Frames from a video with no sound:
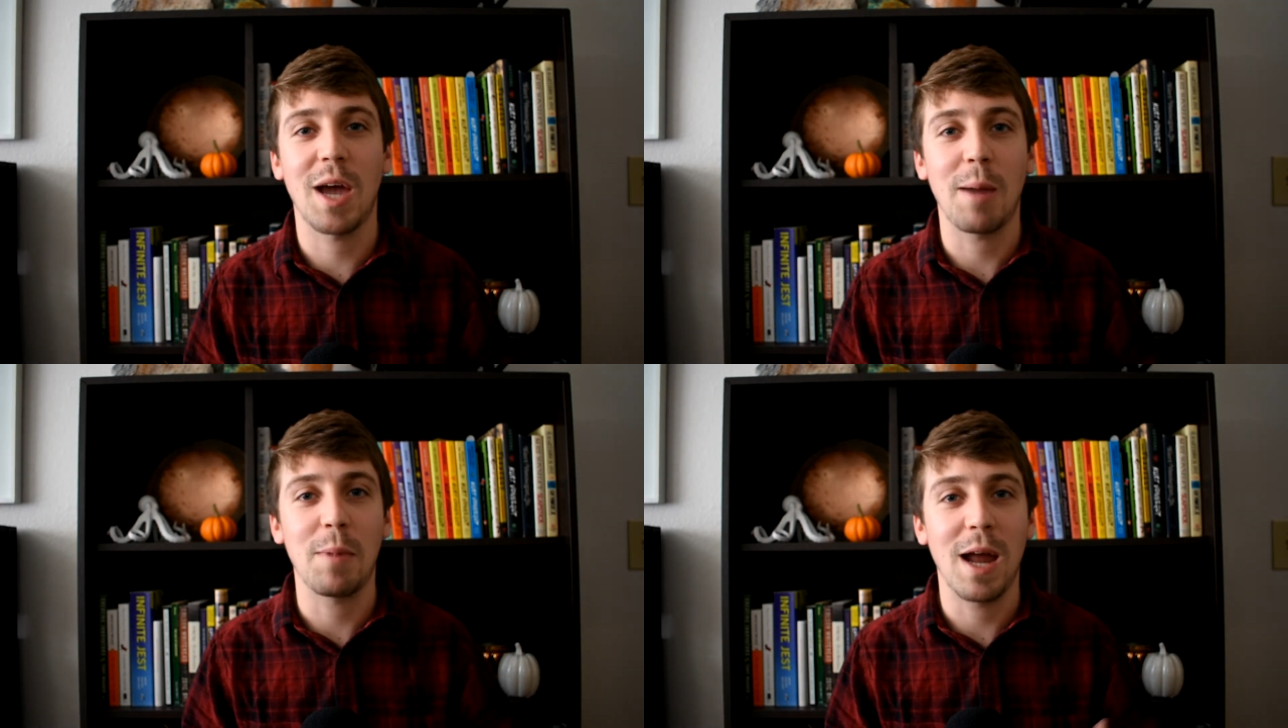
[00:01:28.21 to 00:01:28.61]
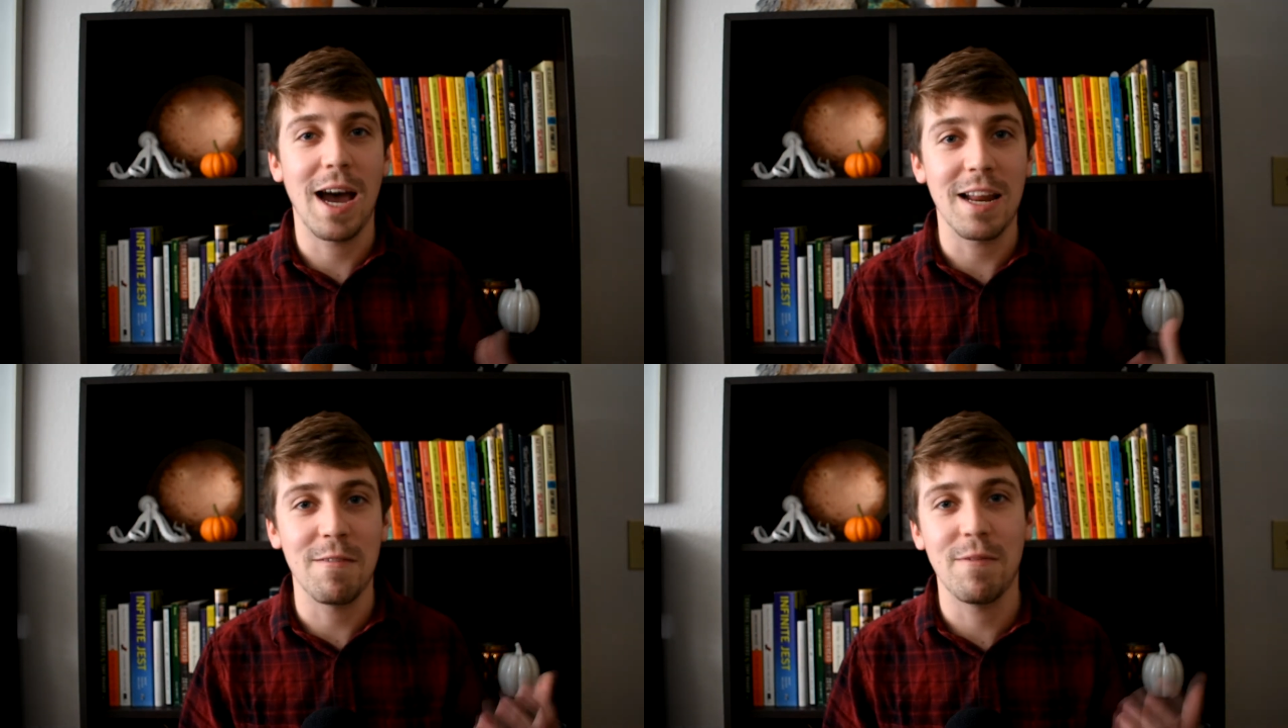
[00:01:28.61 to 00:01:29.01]
I'm
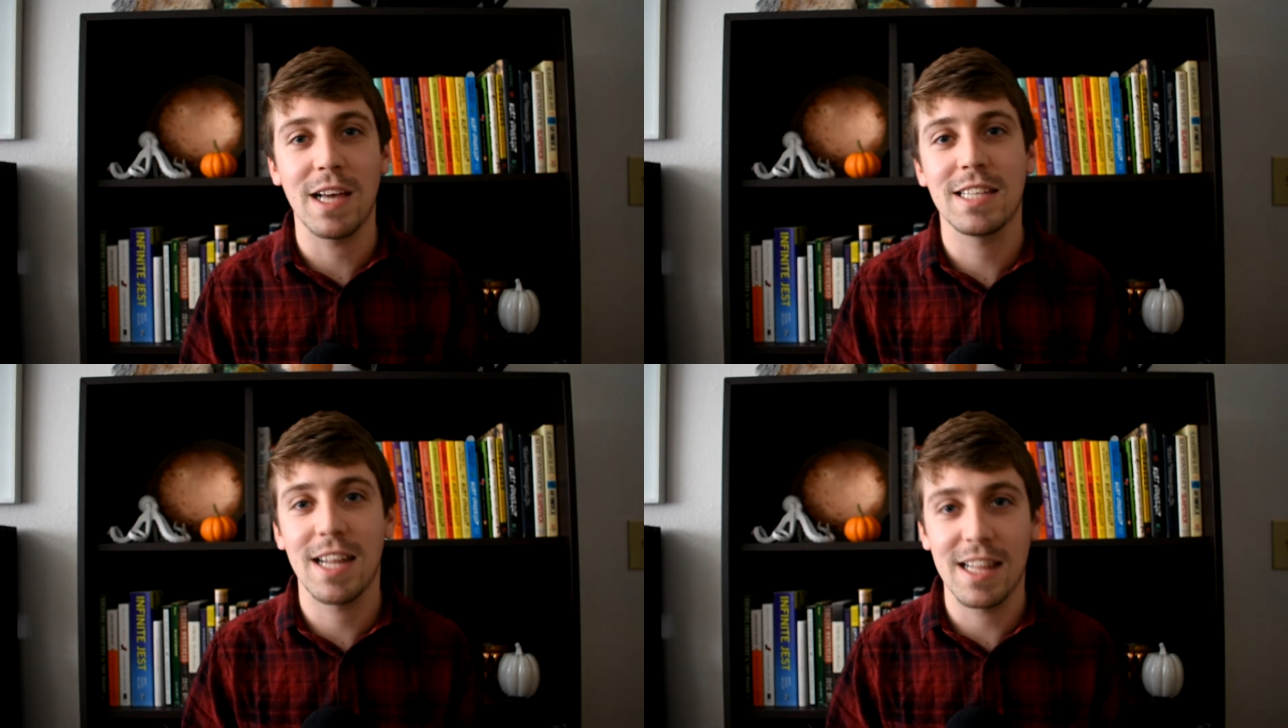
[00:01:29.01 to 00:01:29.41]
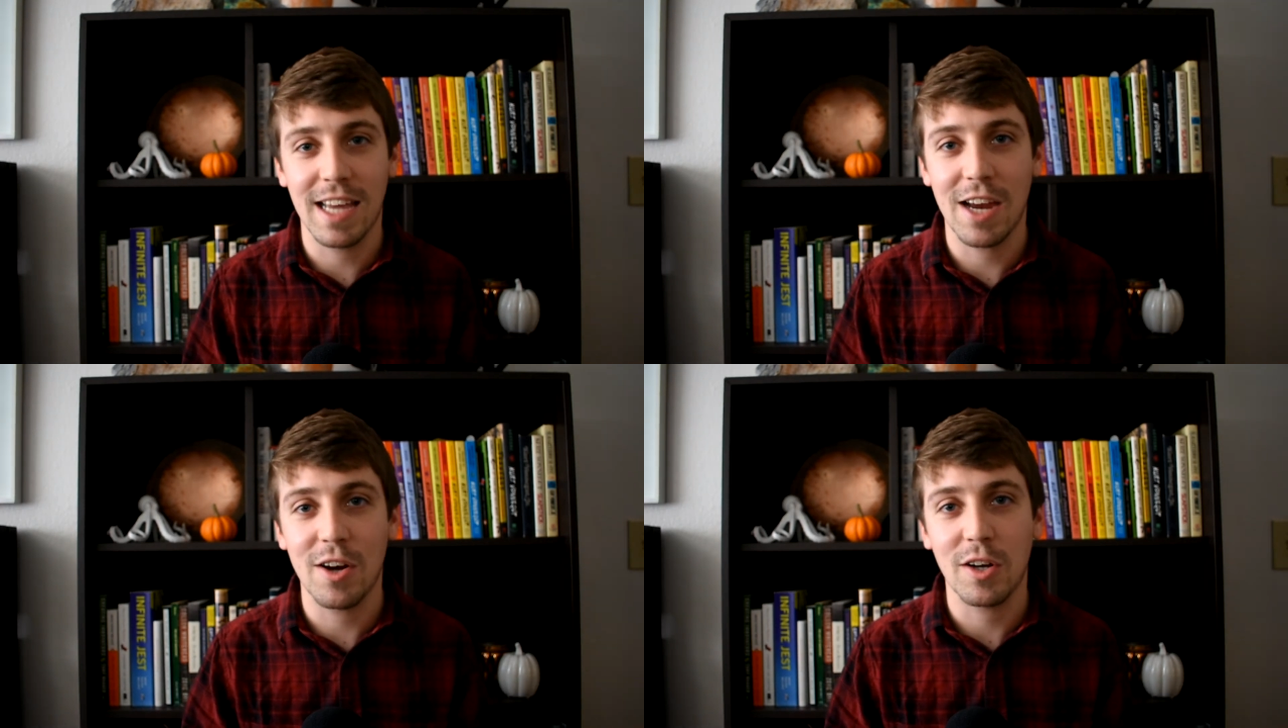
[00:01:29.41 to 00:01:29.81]
not invested in
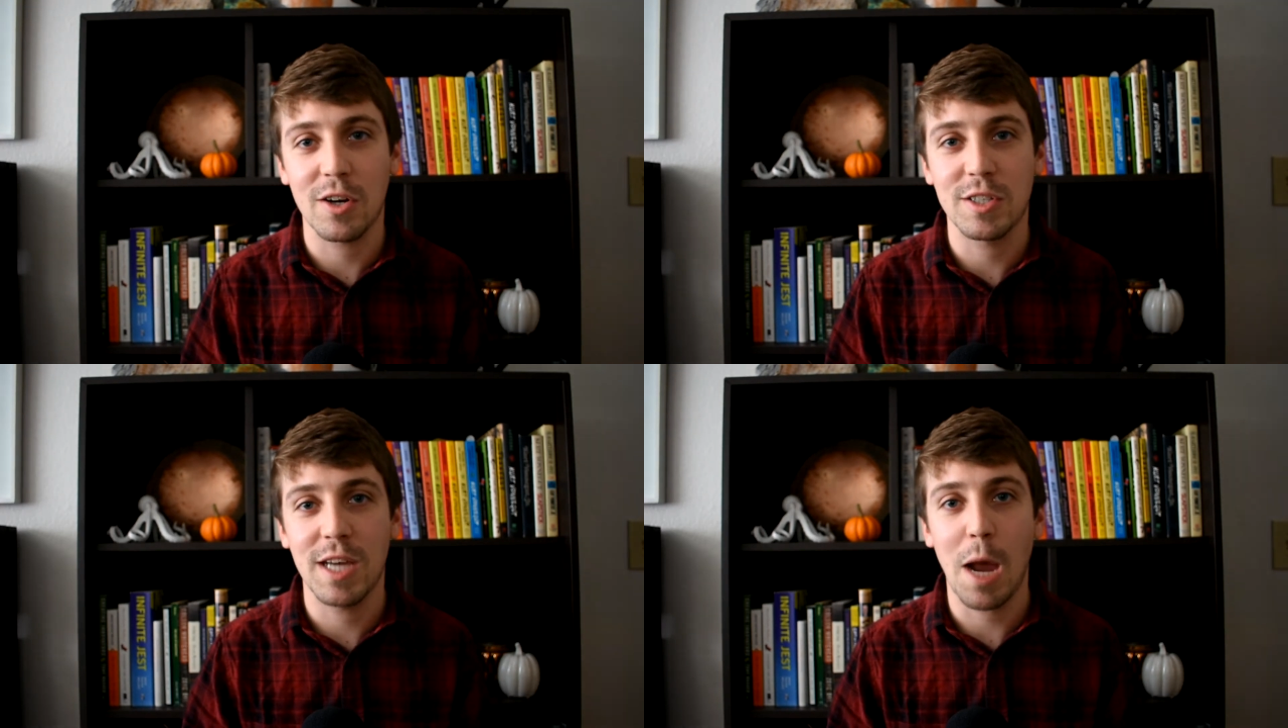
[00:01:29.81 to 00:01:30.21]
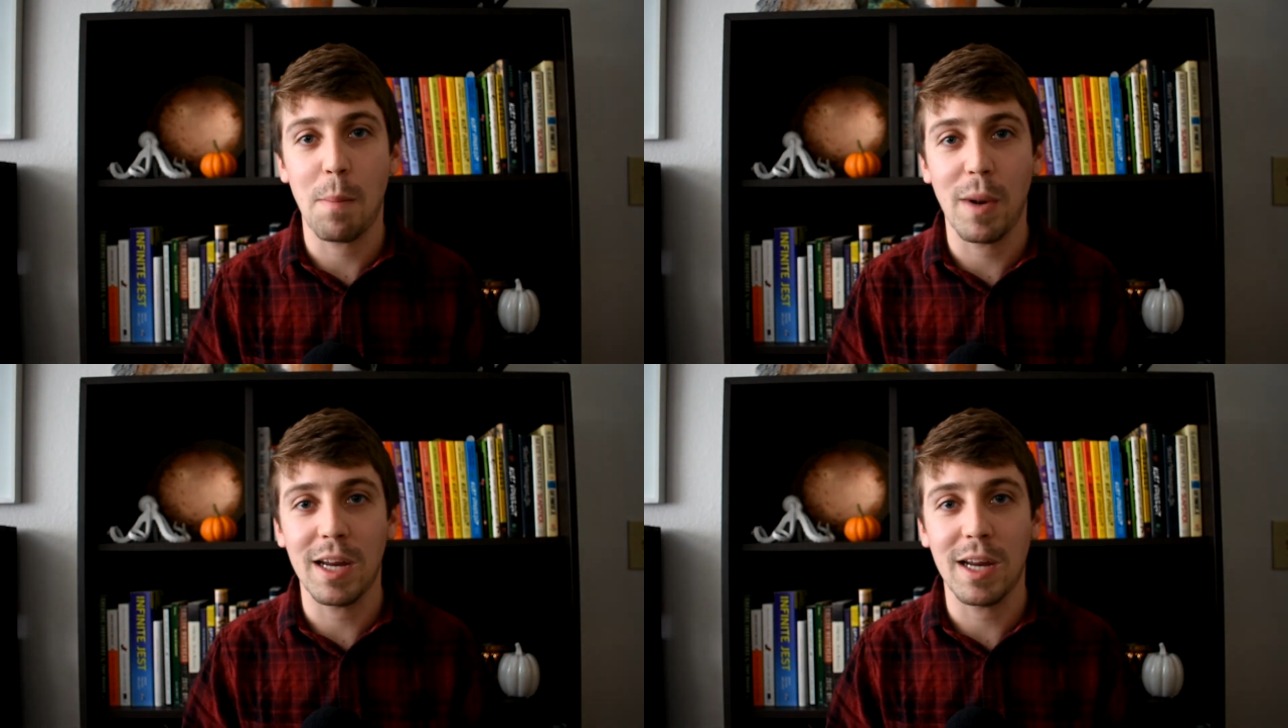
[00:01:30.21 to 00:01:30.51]
the characters yet,